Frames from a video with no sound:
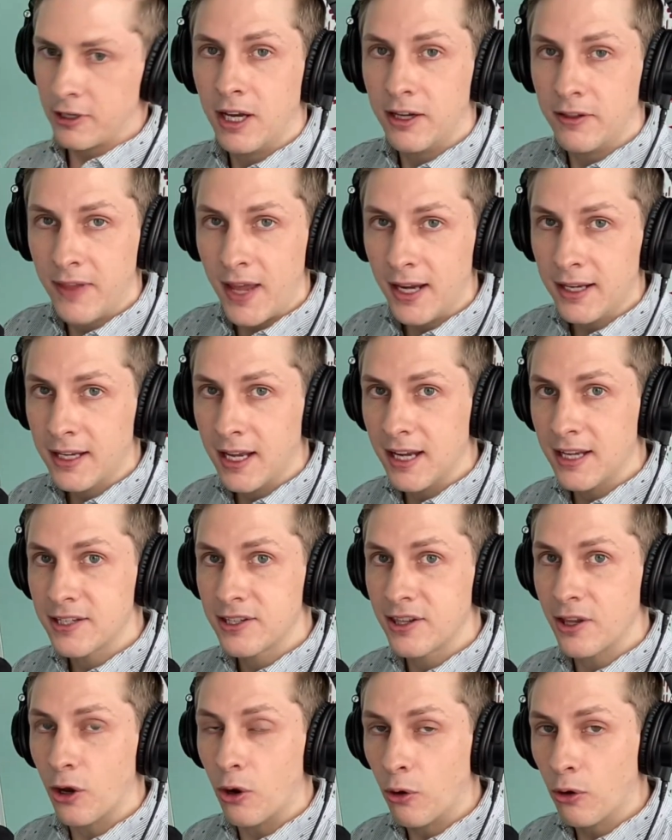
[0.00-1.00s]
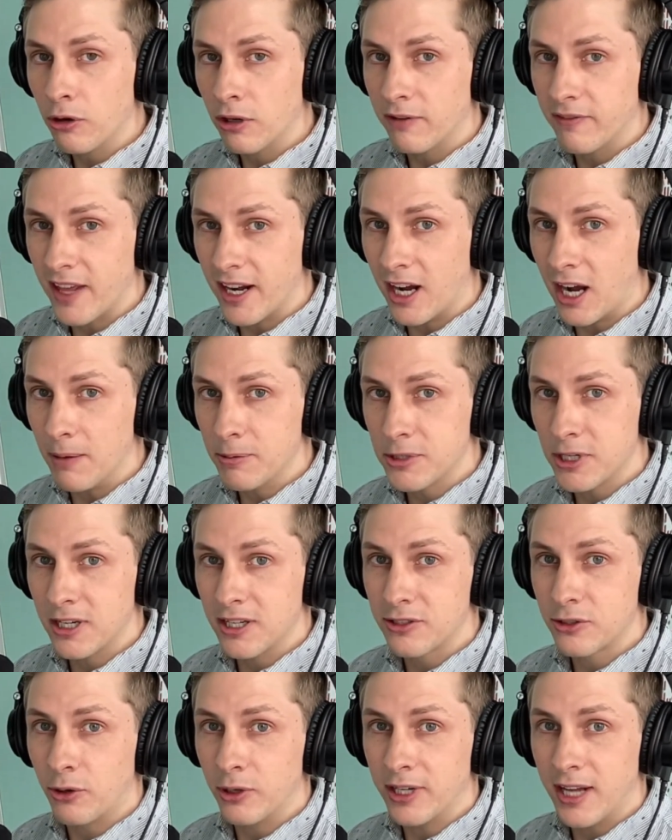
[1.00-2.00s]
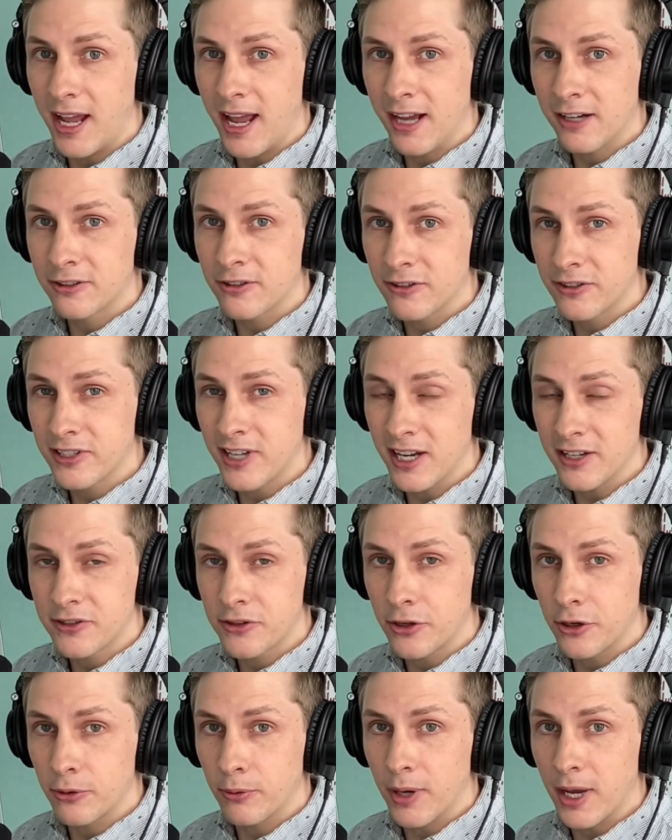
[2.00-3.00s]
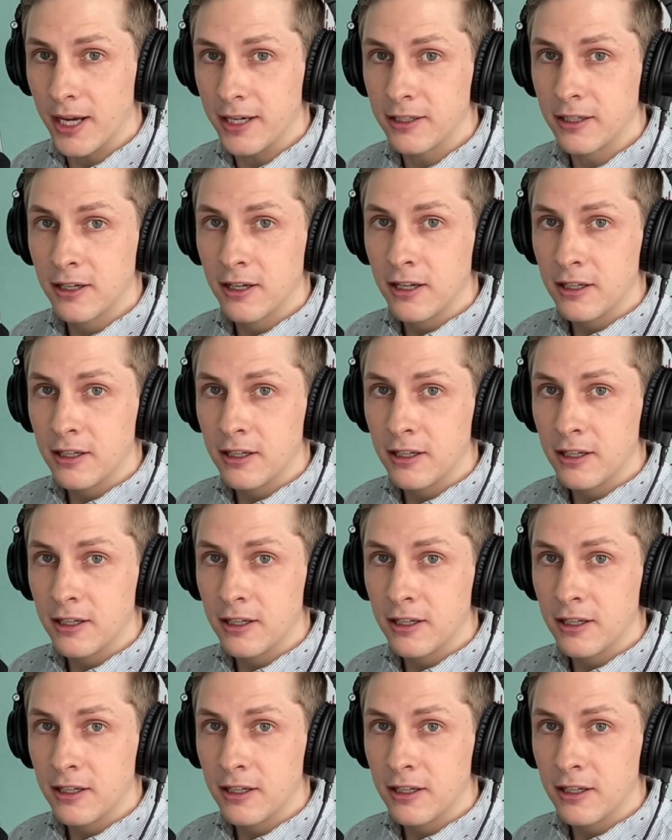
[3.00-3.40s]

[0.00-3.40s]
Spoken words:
And in that case, the owner of that option is going to exercise their right